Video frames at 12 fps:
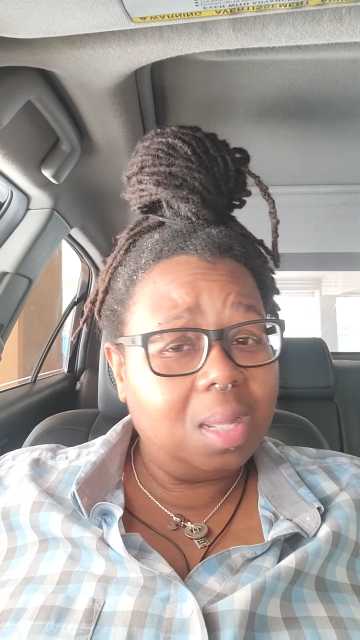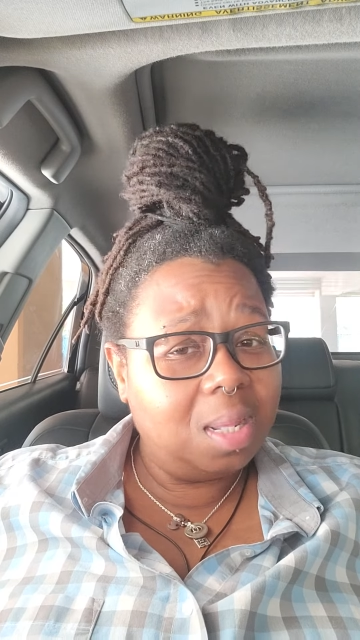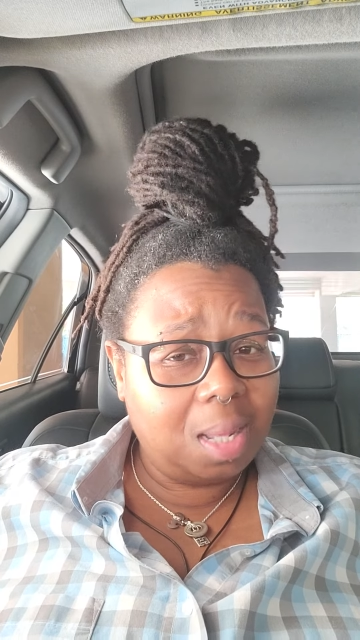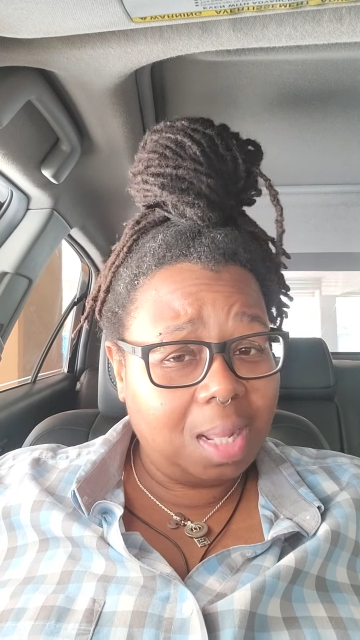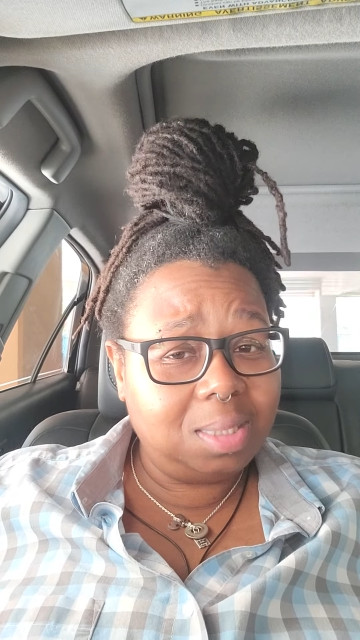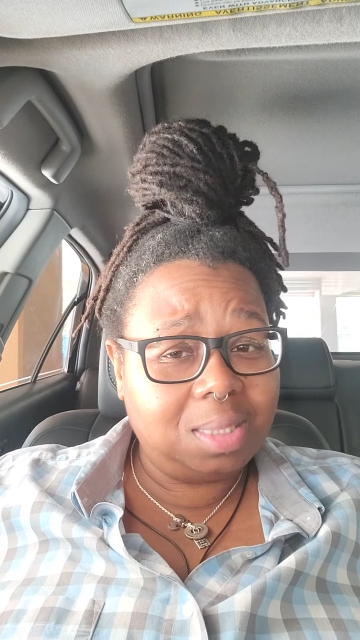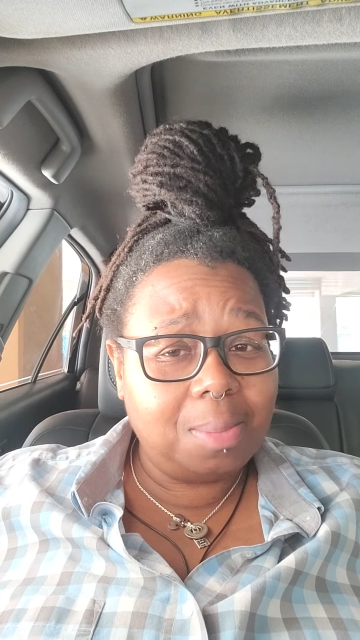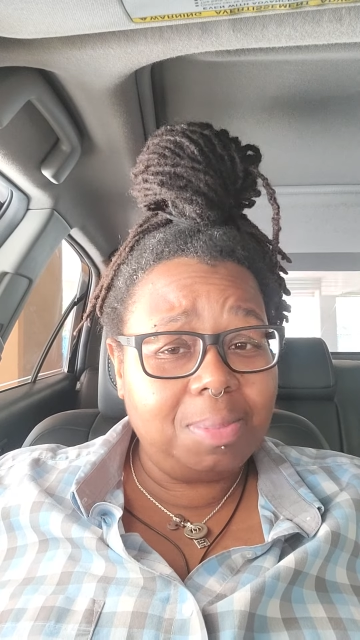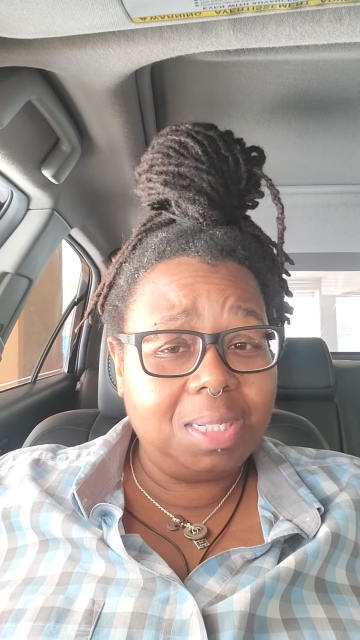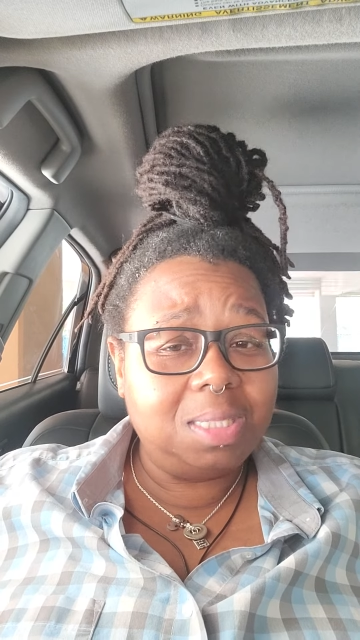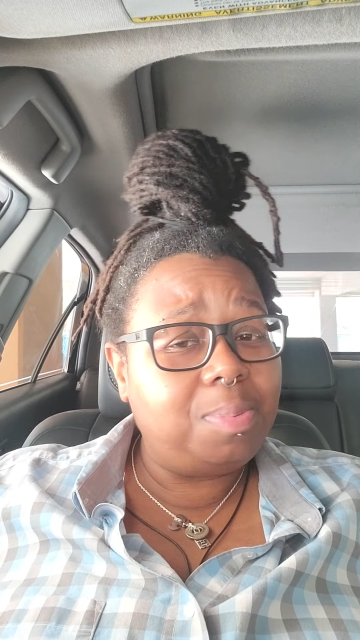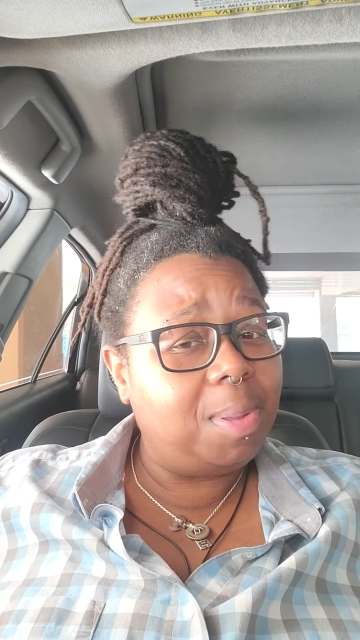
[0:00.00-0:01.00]
like some of
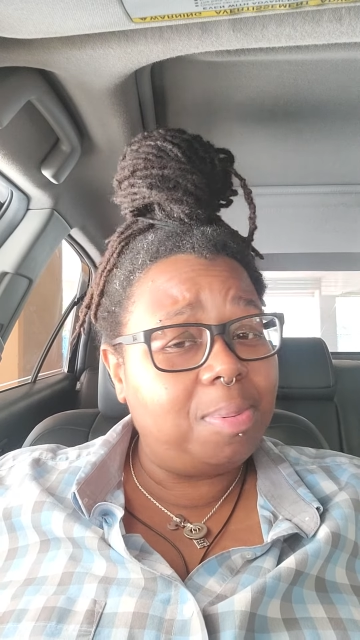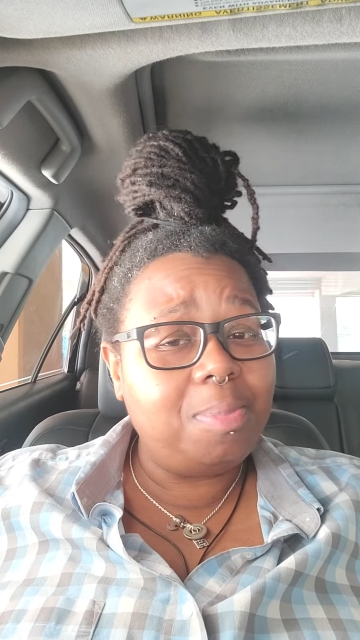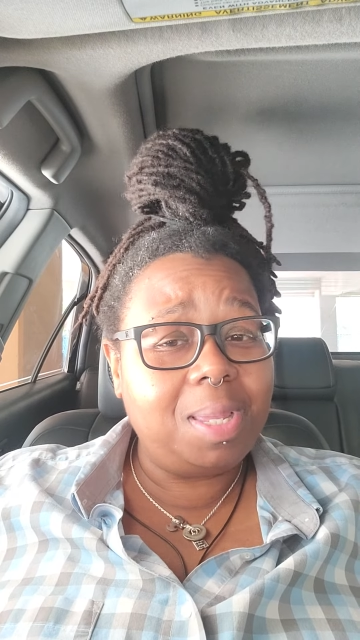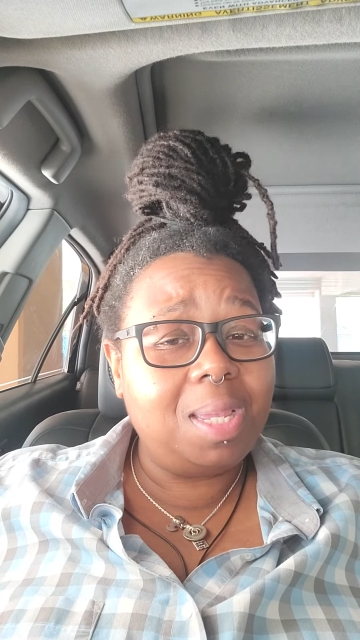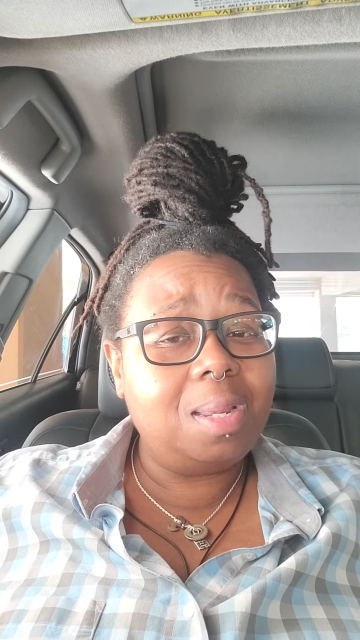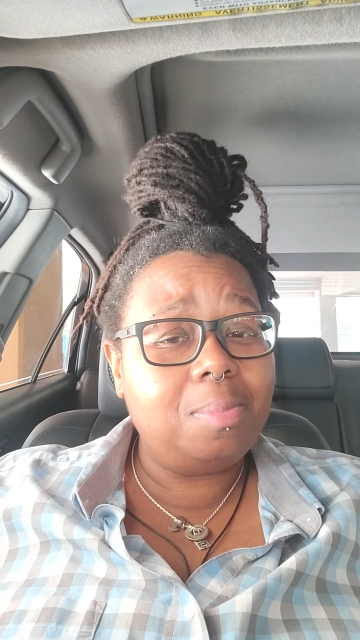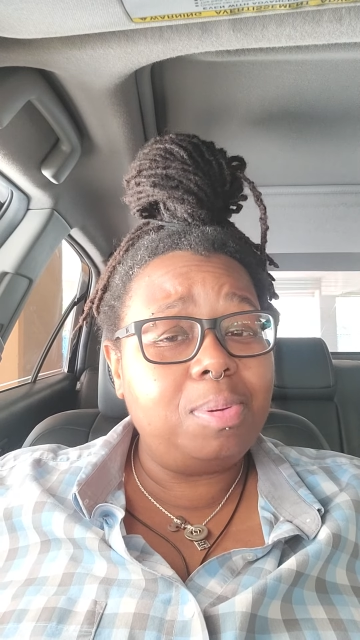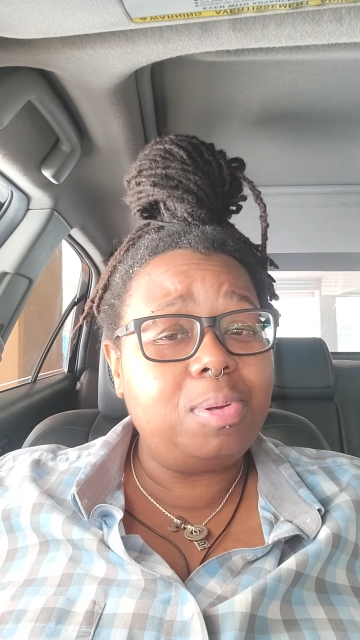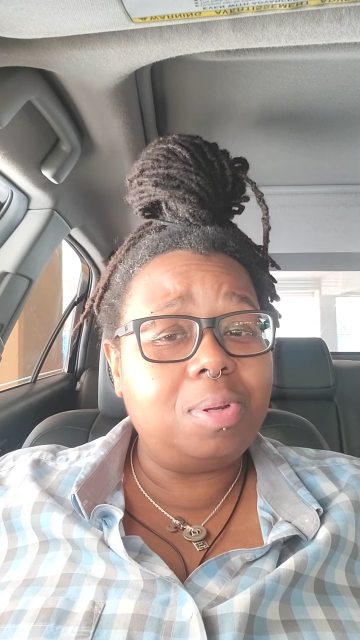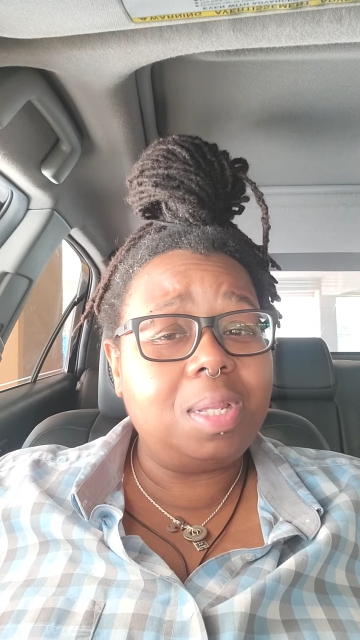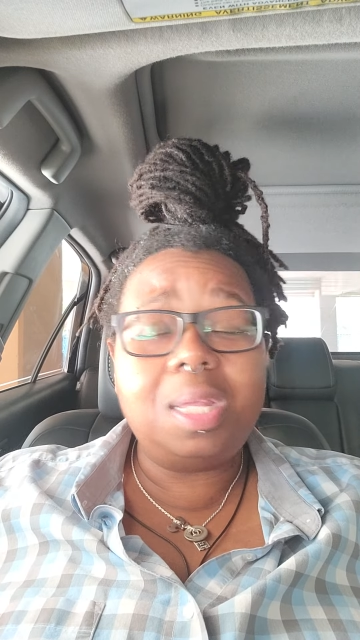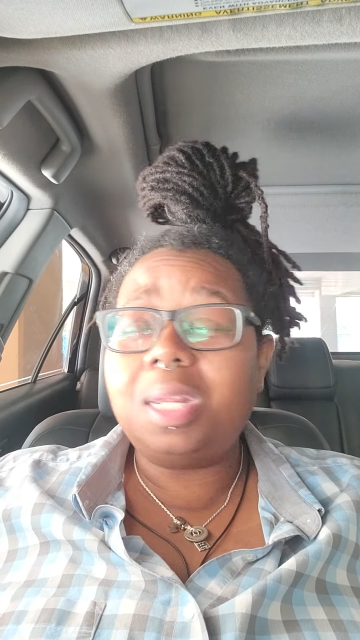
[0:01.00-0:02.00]
these people be getting
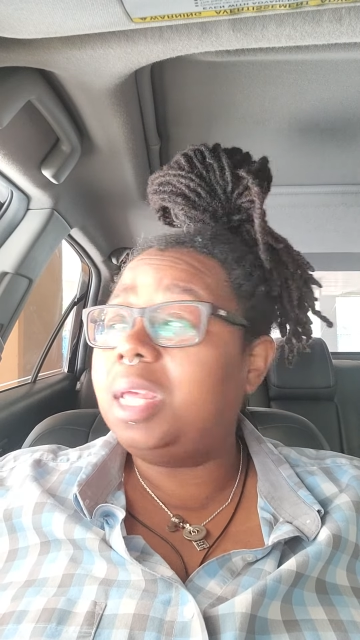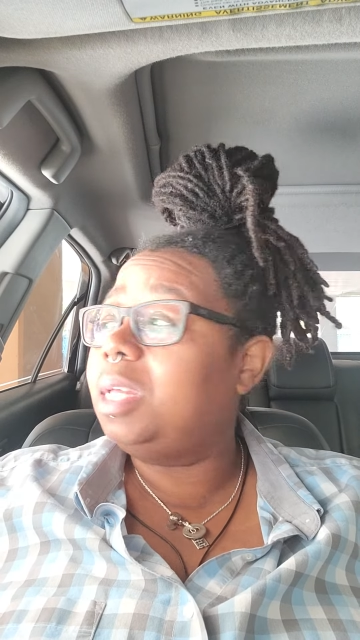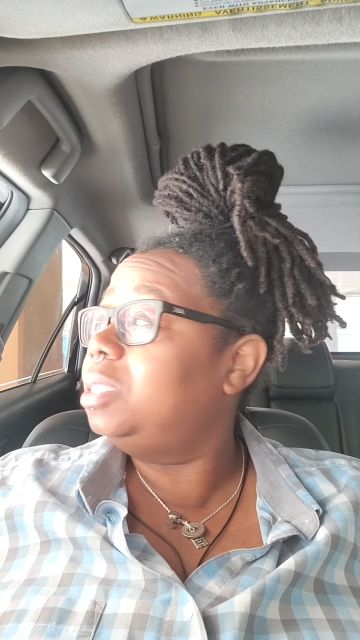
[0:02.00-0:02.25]
booty in there.